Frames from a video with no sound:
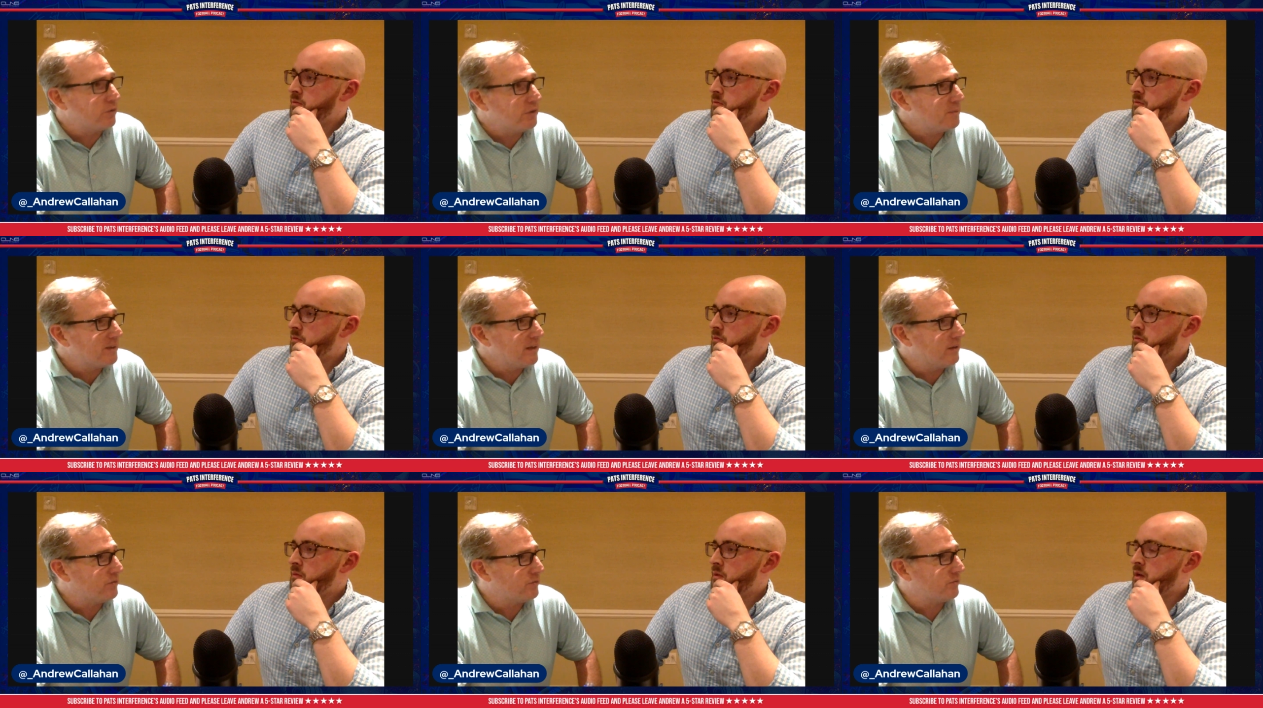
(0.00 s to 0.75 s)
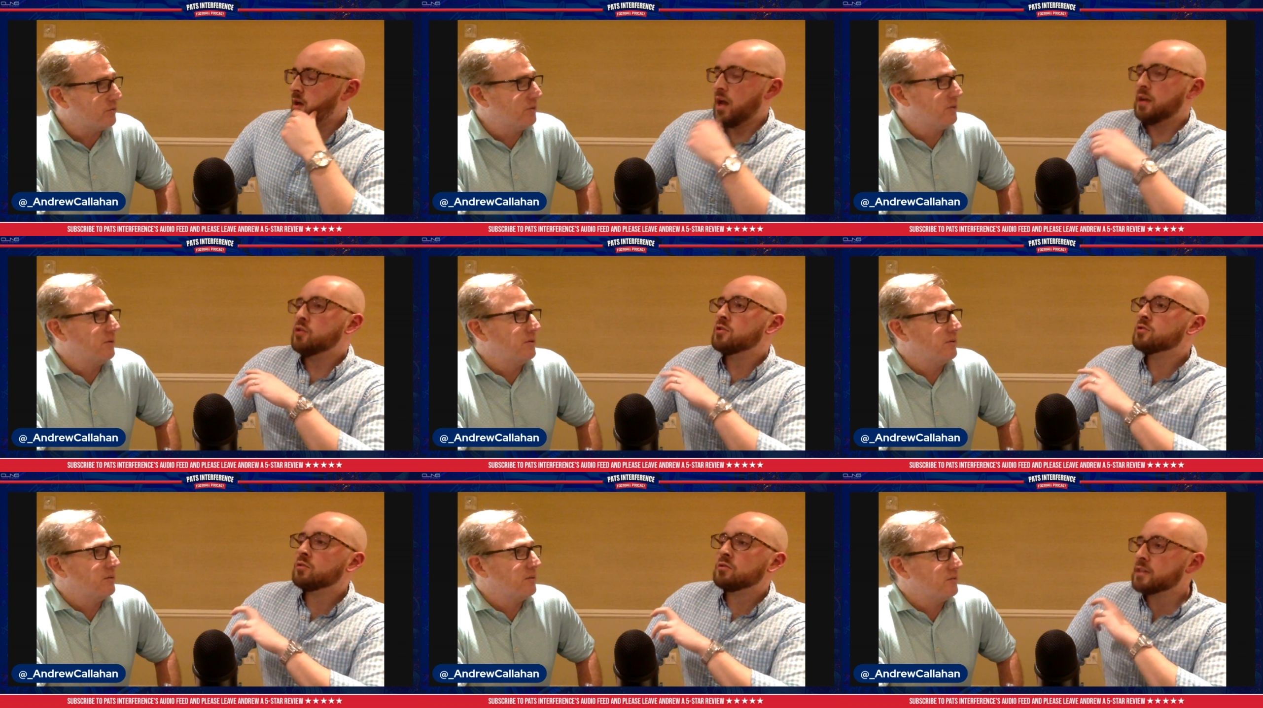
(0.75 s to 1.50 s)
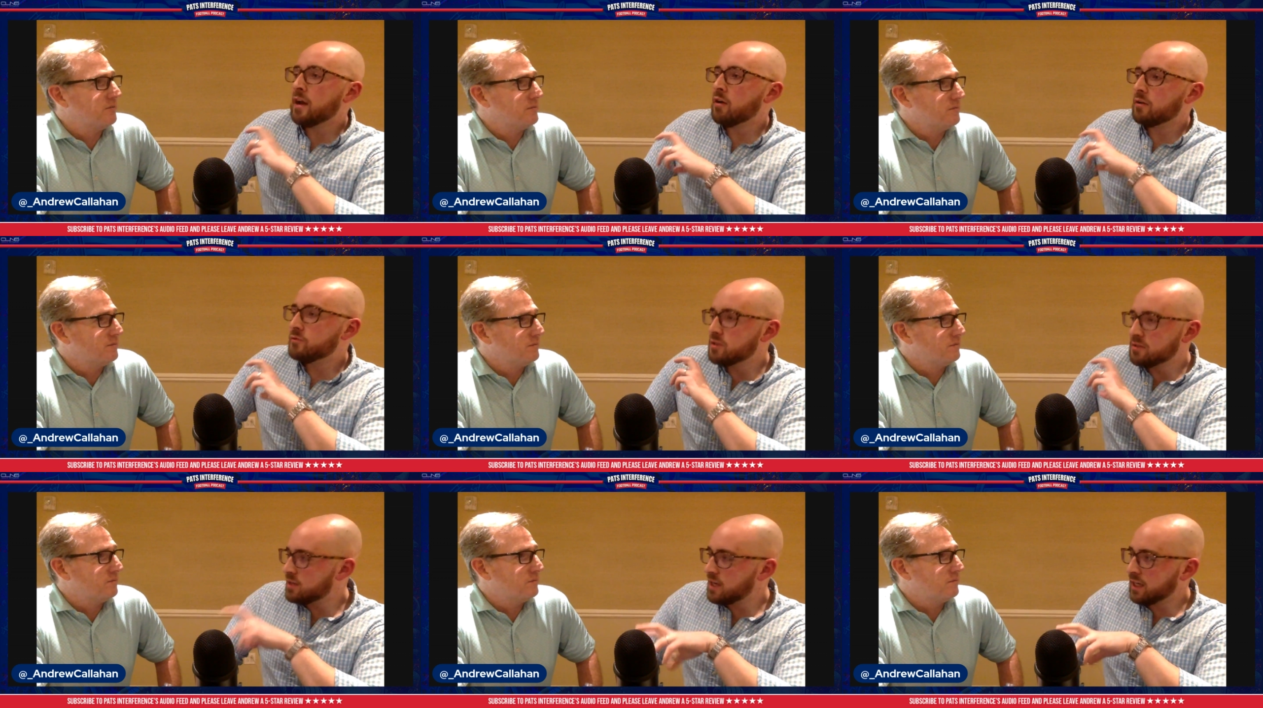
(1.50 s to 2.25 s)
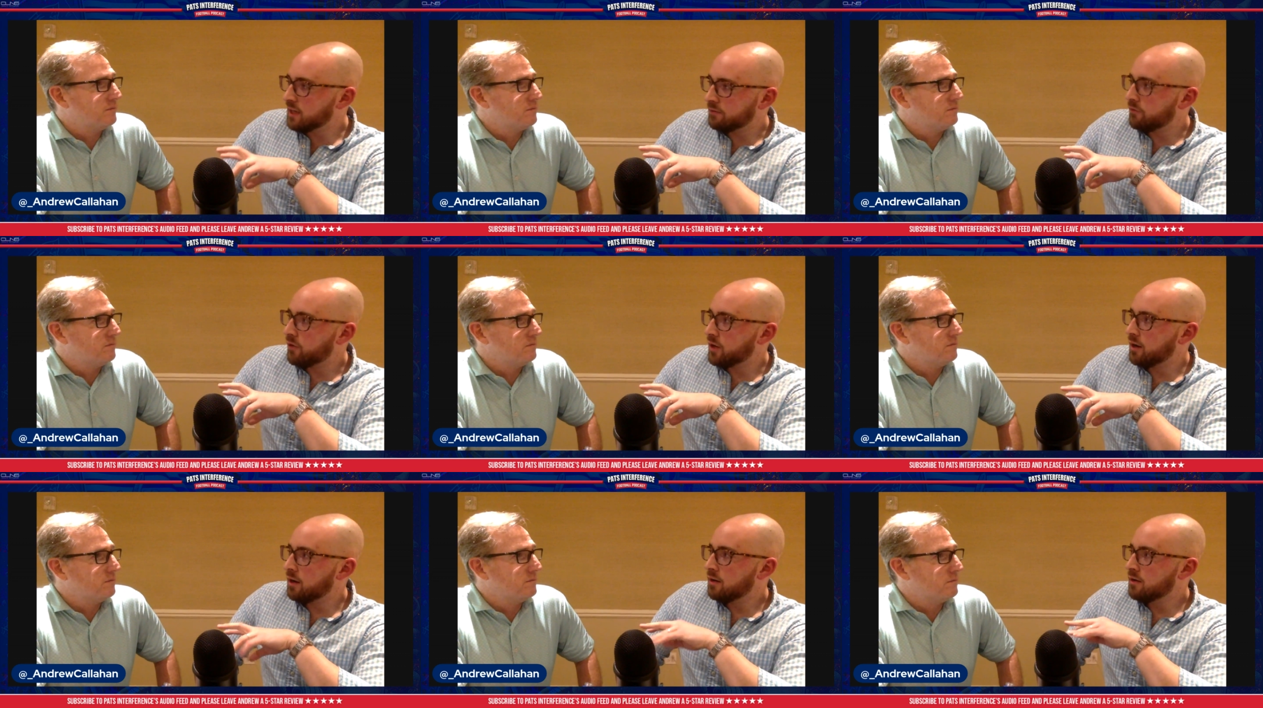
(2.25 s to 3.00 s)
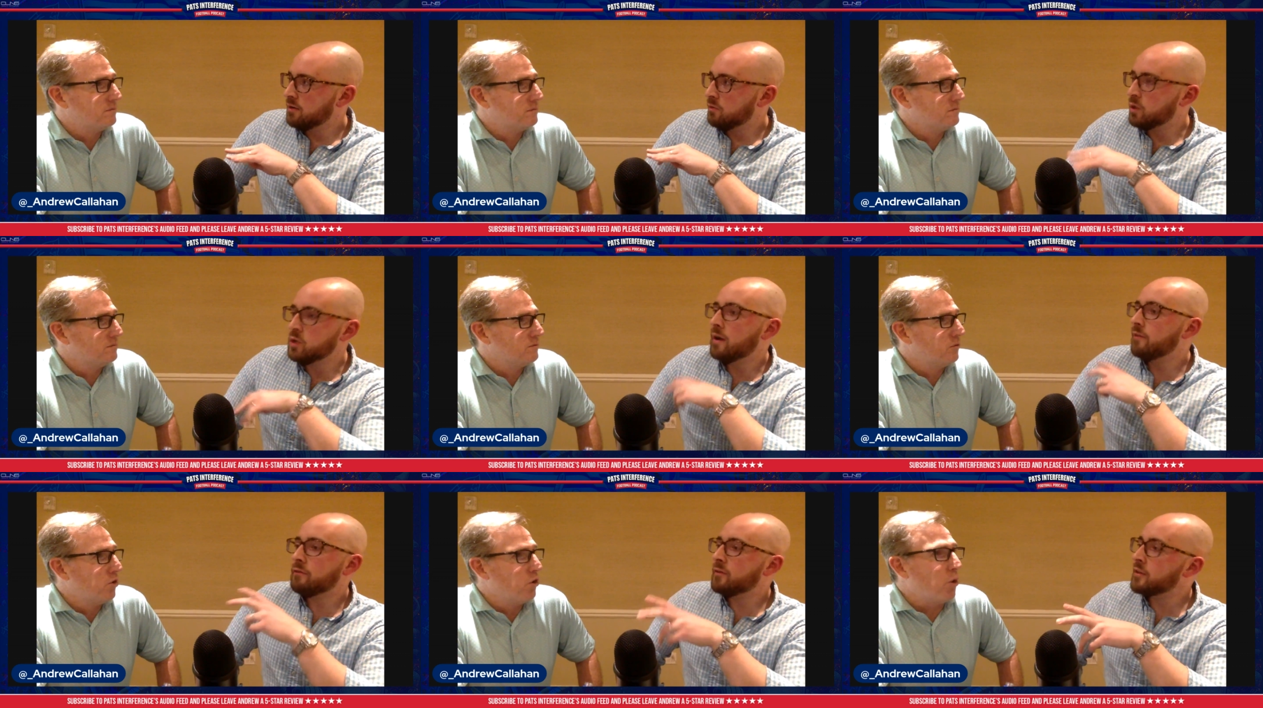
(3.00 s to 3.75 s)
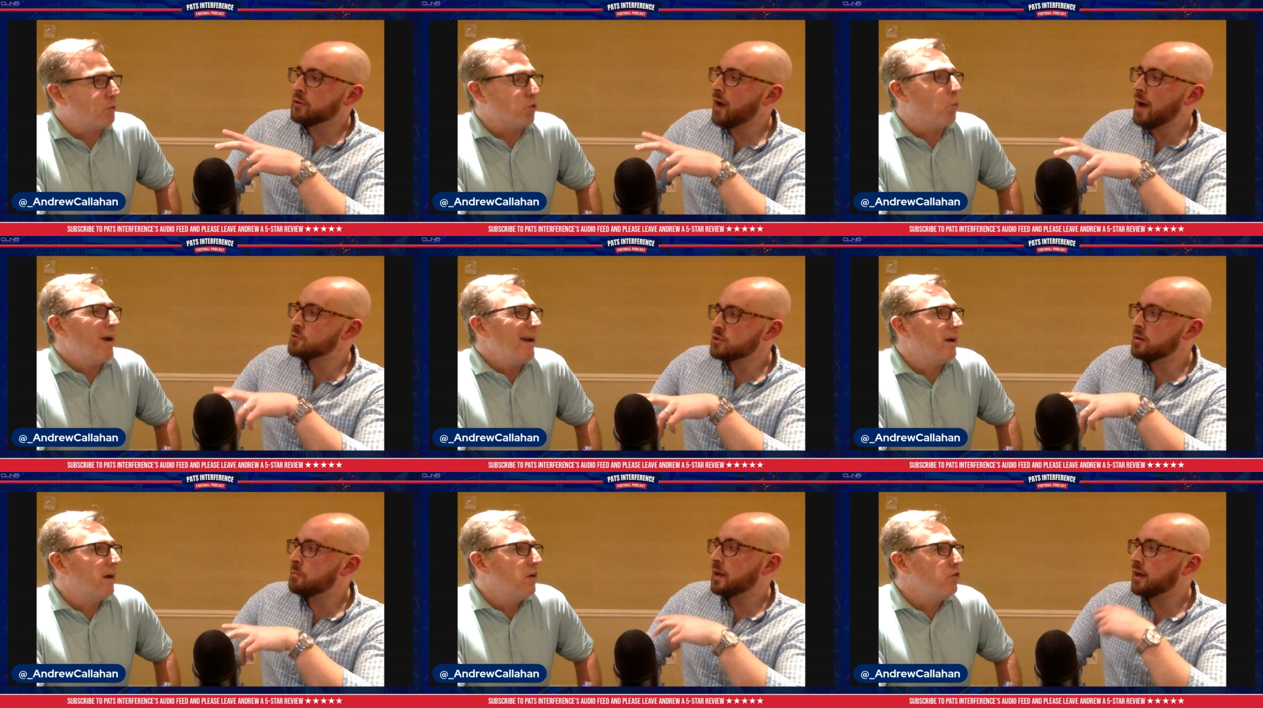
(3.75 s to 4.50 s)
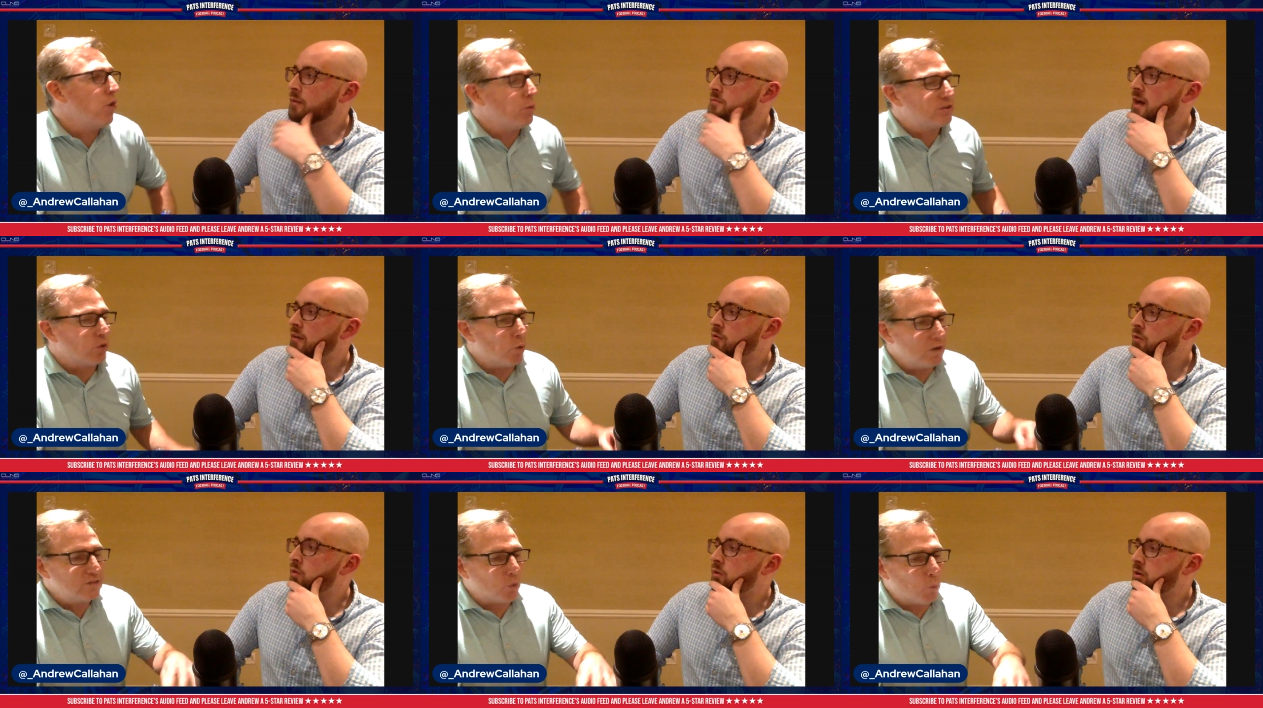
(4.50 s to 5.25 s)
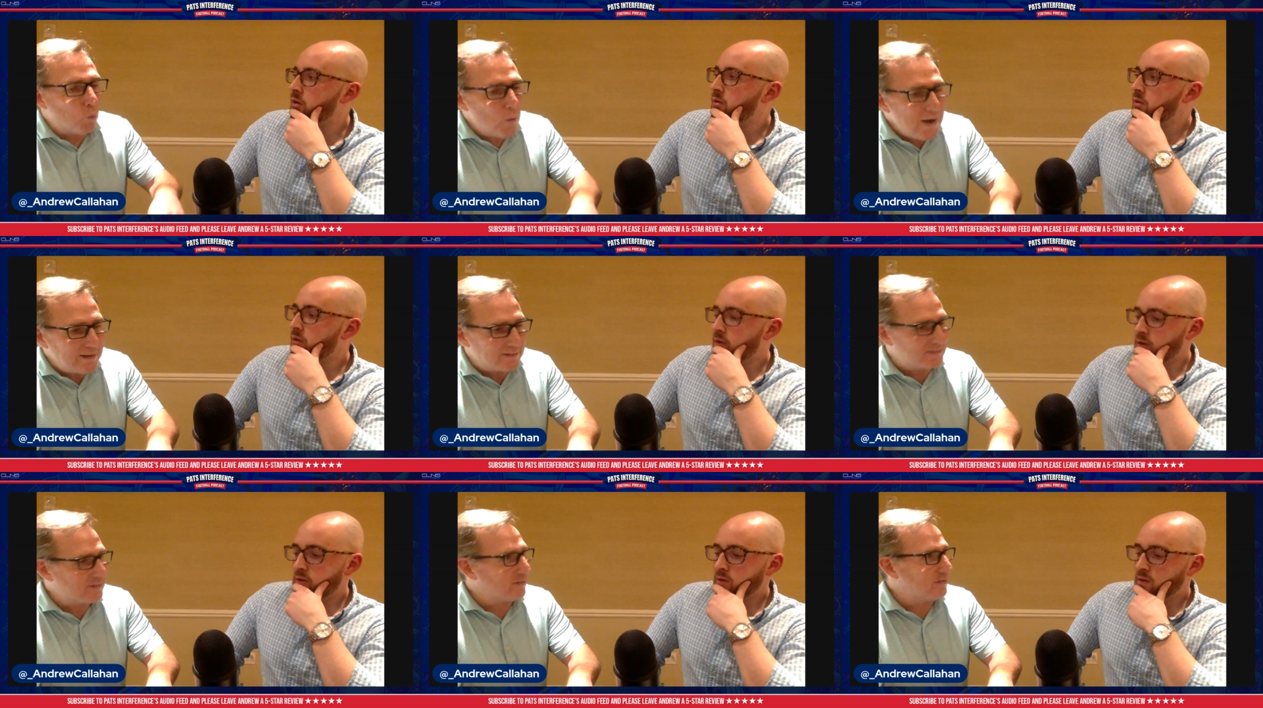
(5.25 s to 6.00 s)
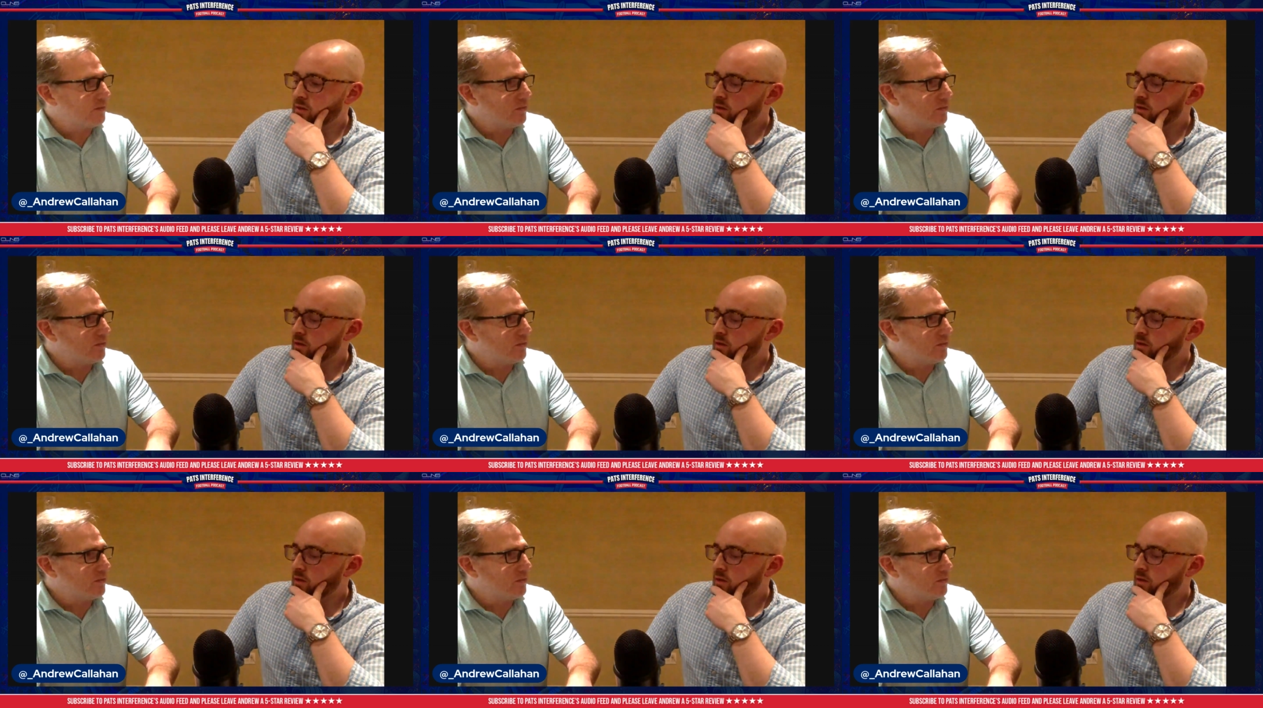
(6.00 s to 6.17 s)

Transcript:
Speaker 1: or anybody else.
Speaker 2: And you're so scared of just sitting him for a year when you have a fifth oh, year option to pick no, up down a, the road. It's a
Speaker 1: waste